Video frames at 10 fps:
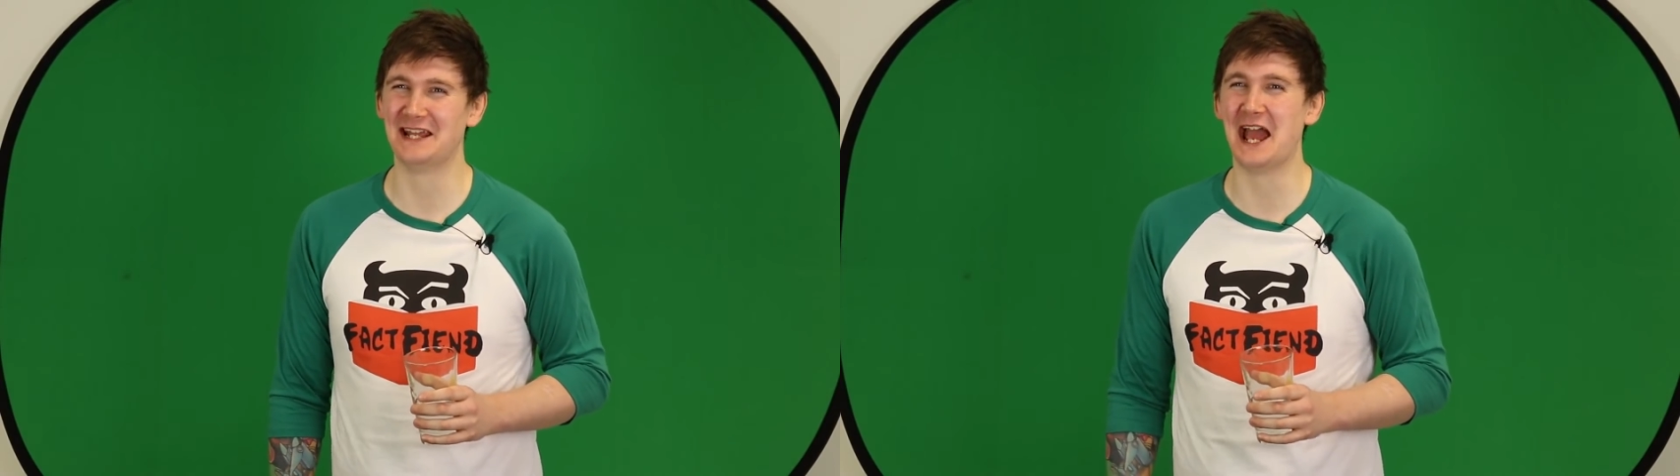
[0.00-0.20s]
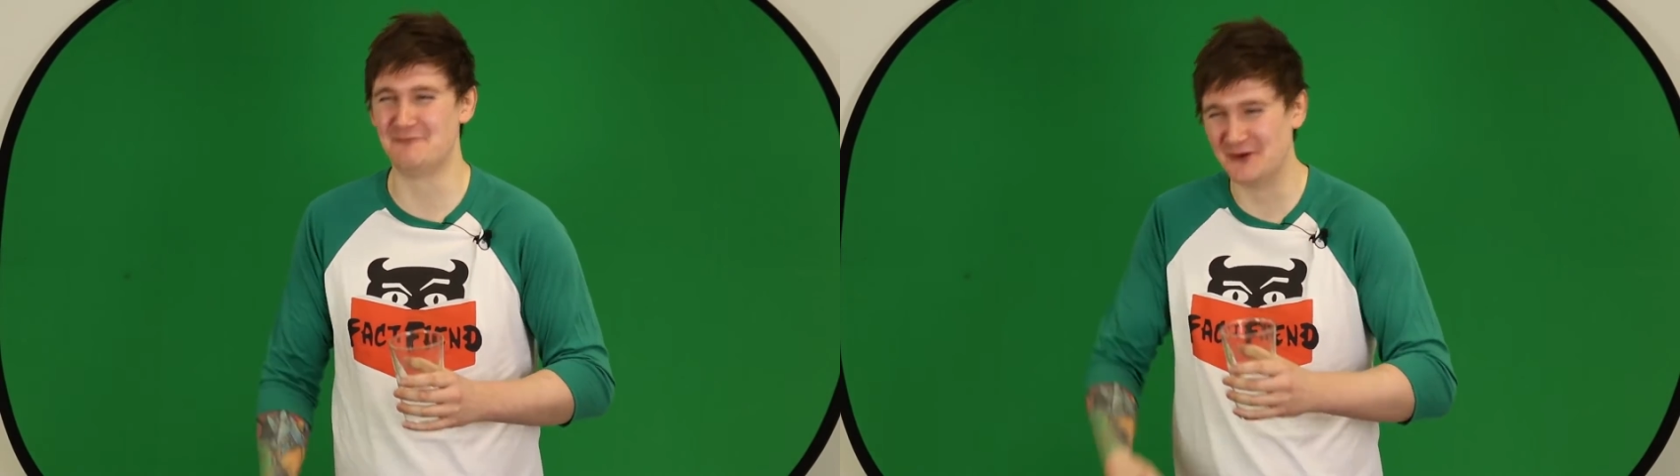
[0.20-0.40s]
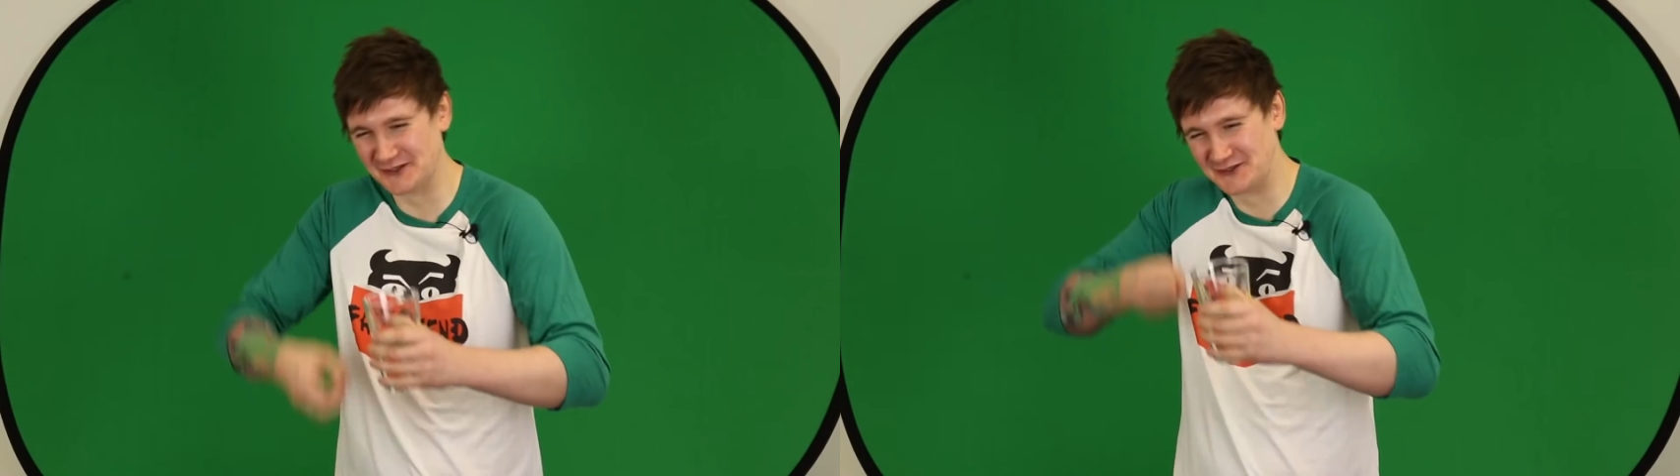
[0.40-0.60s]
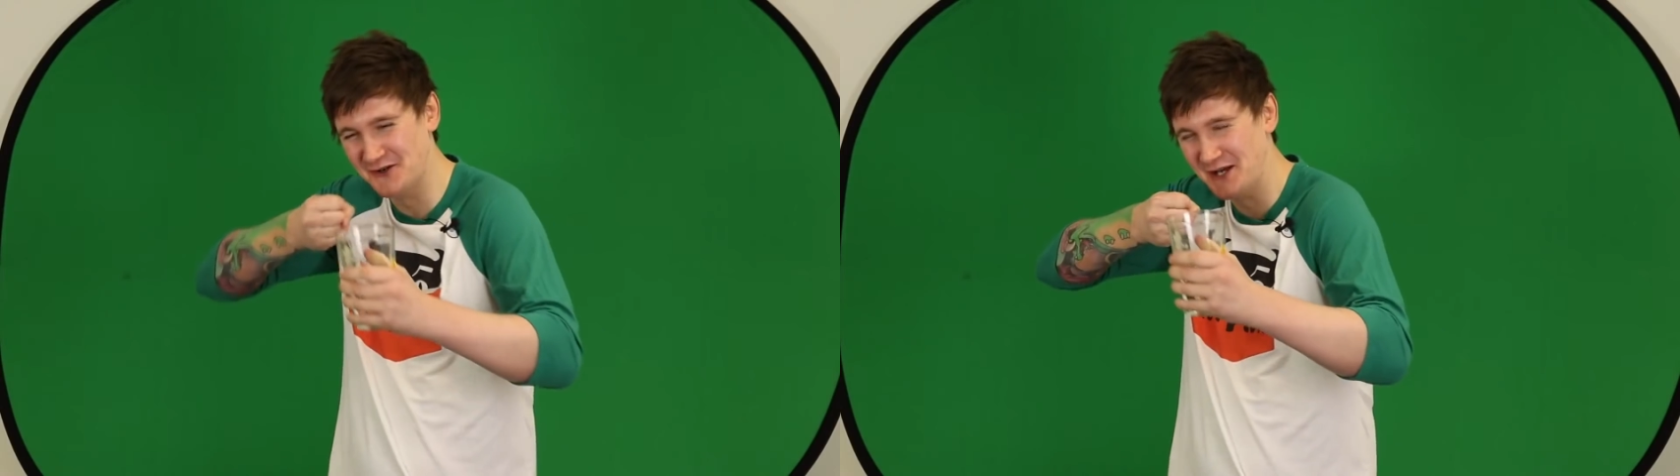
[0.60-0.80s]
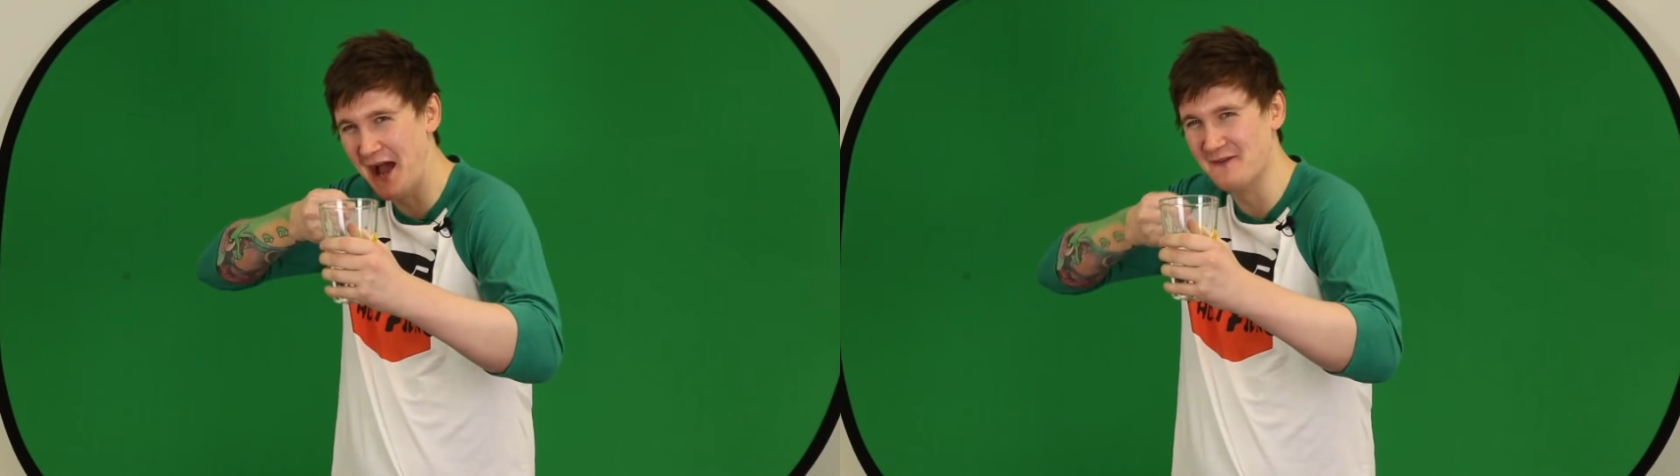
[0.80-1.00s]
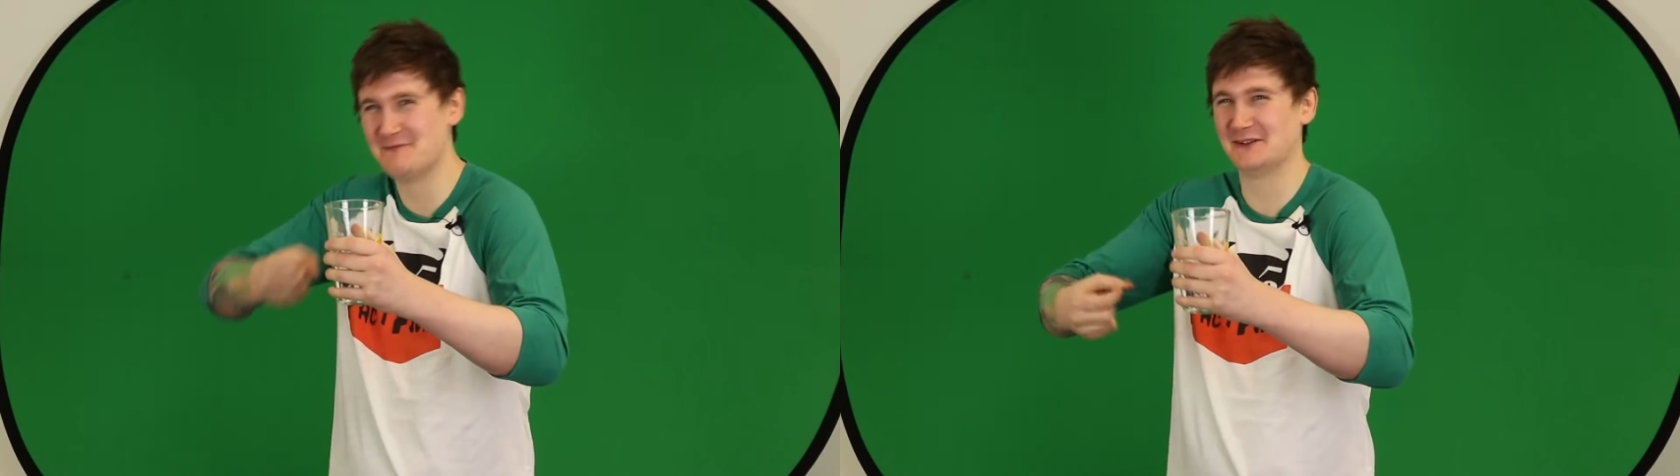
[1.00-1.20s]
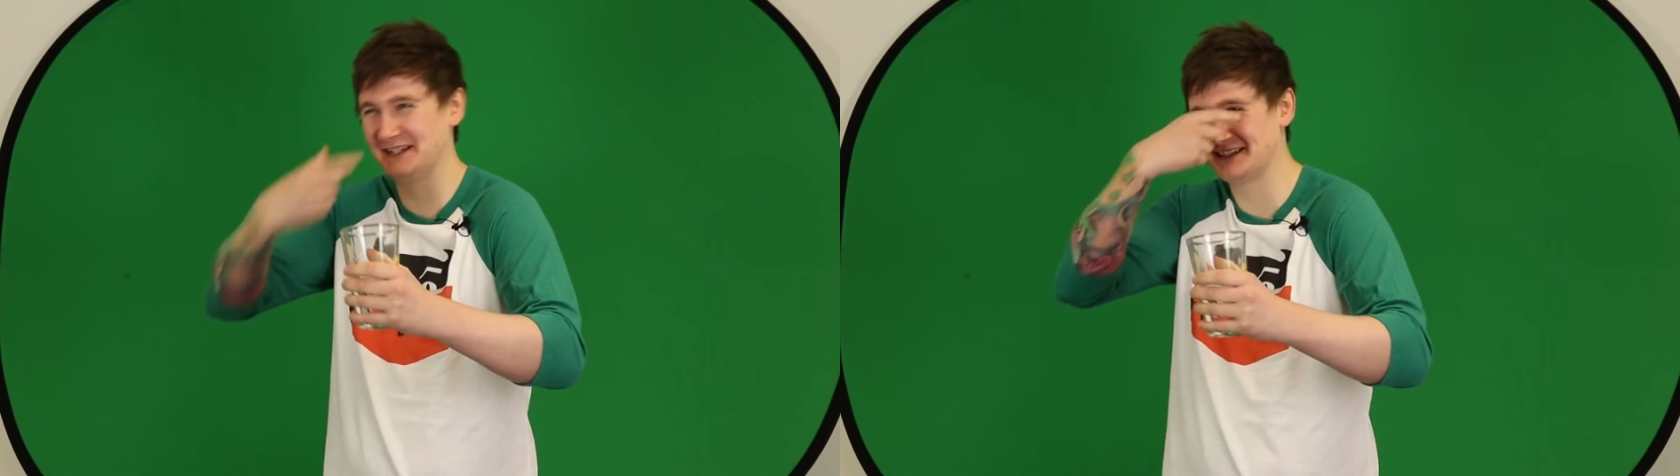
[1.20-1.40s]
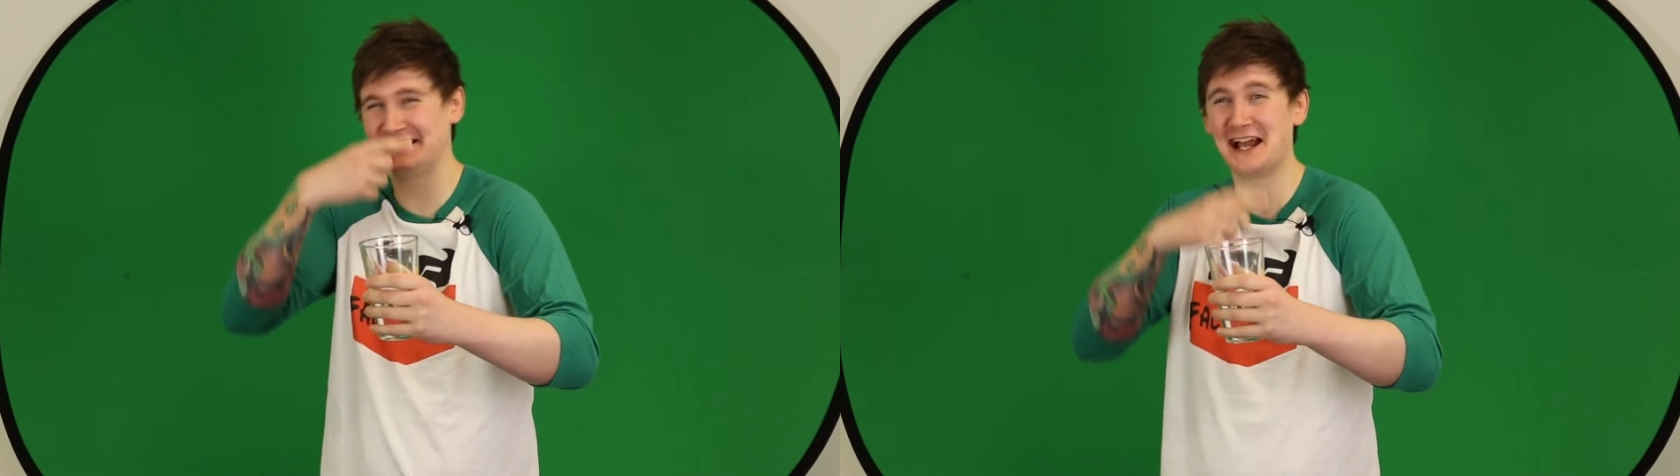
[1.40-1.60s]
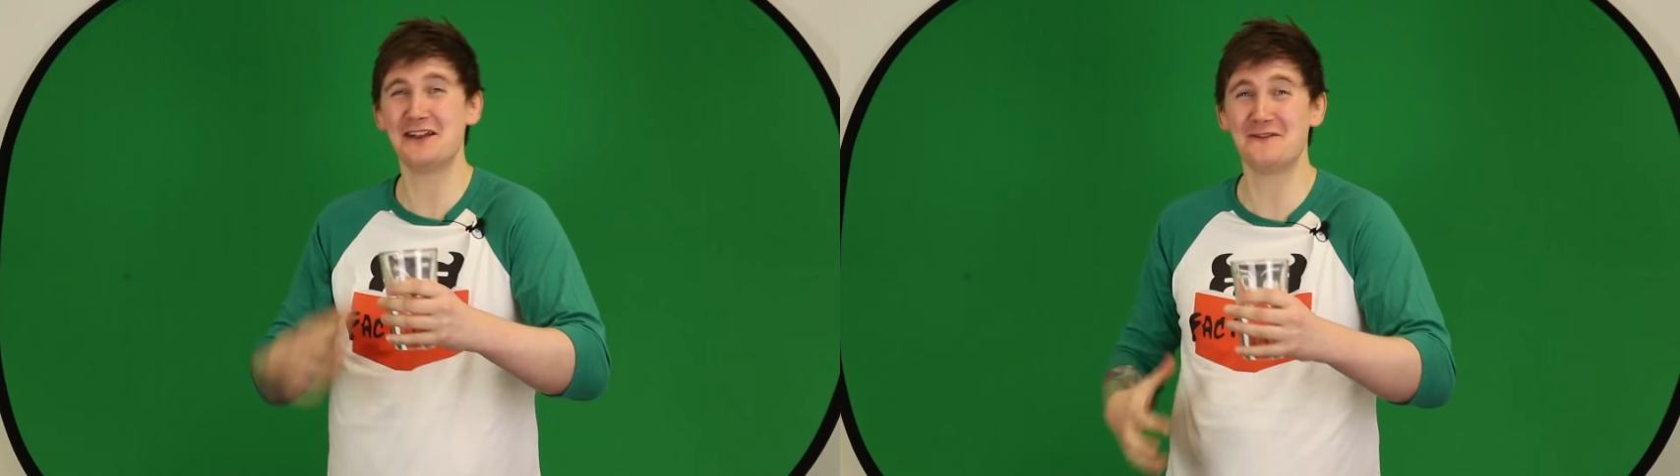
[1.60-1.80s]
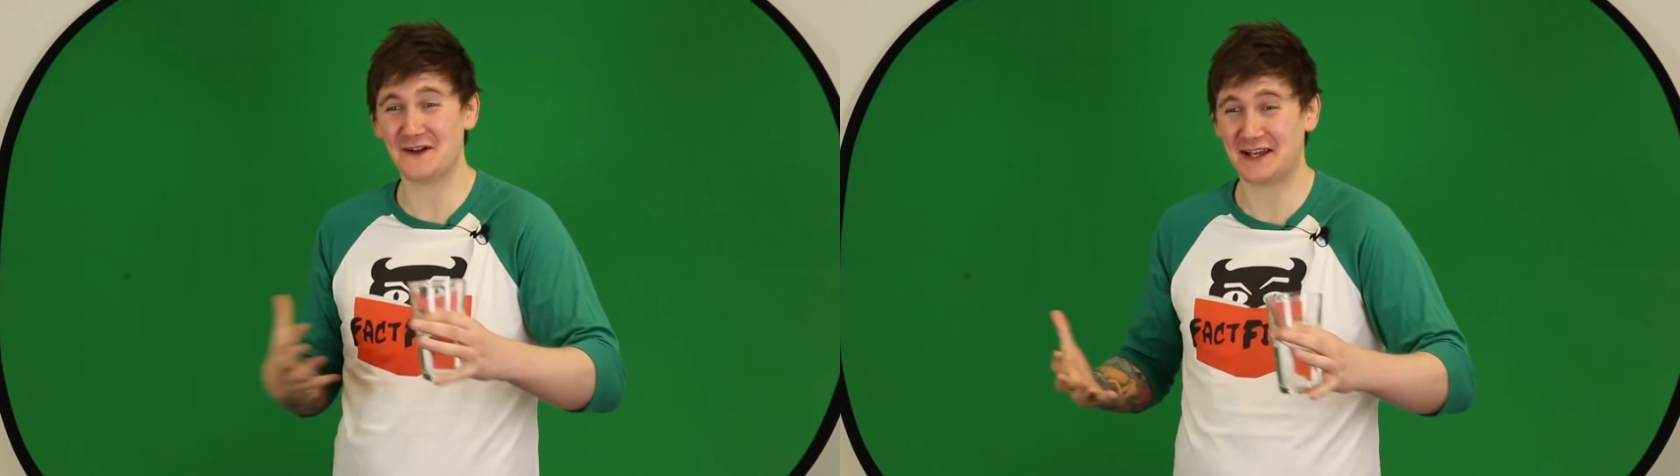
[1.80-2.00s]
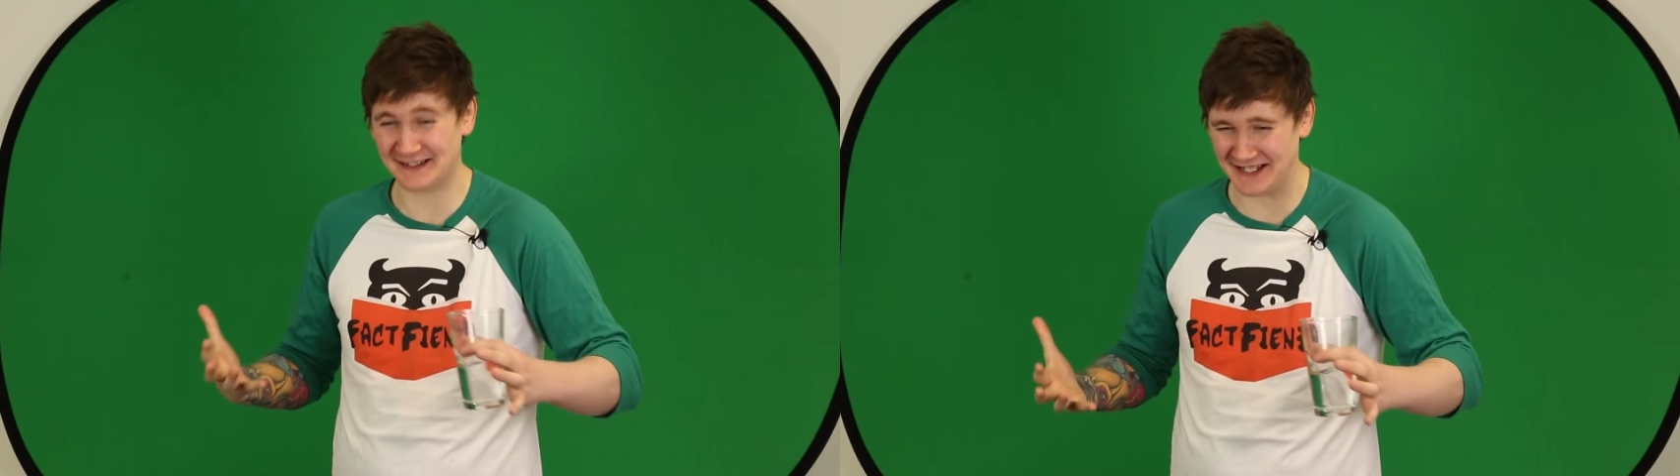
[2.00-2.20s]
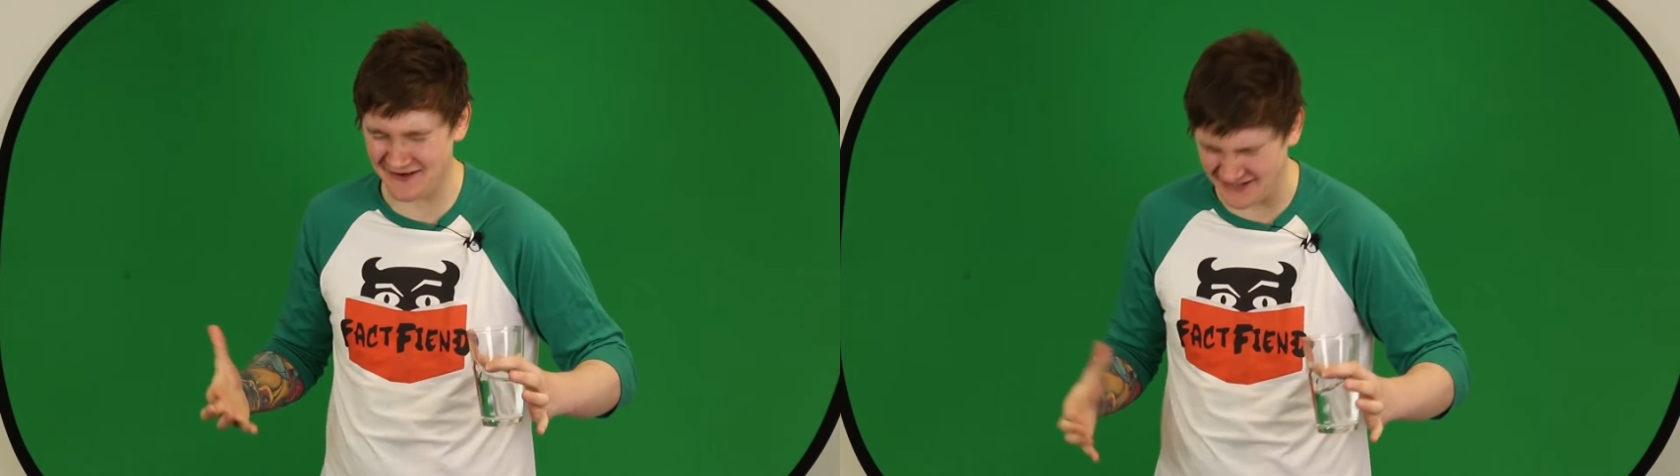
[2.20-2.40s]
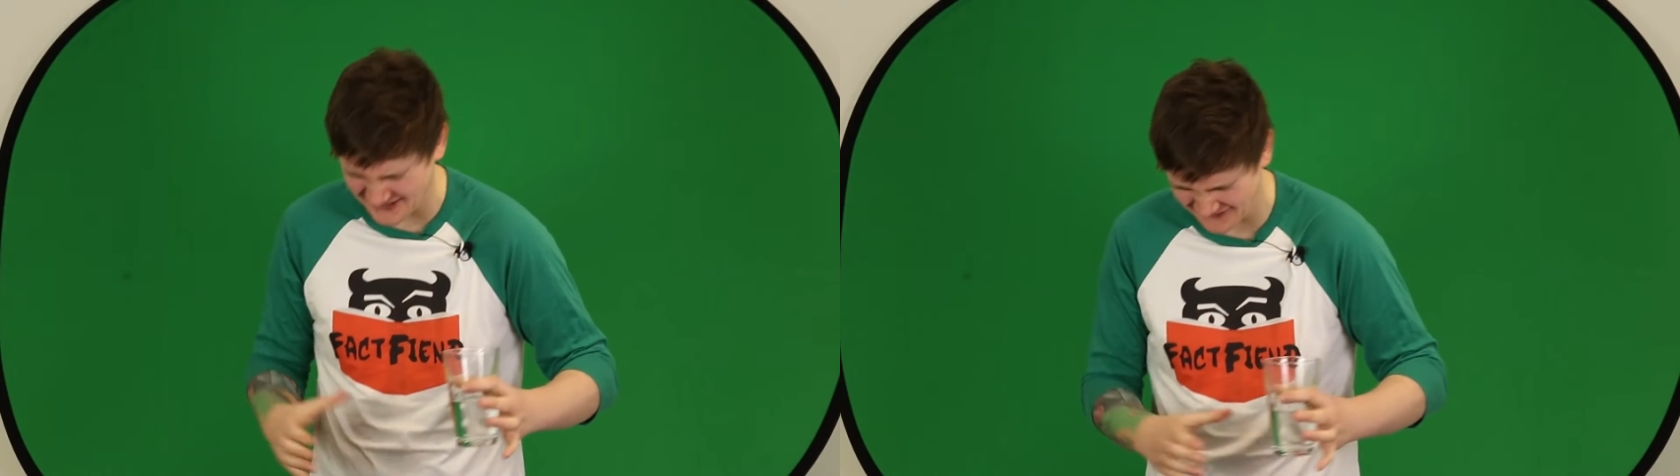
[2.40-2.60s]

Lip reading: Yeah, he pulls a gun out and then puts his... Like, are you fucking serious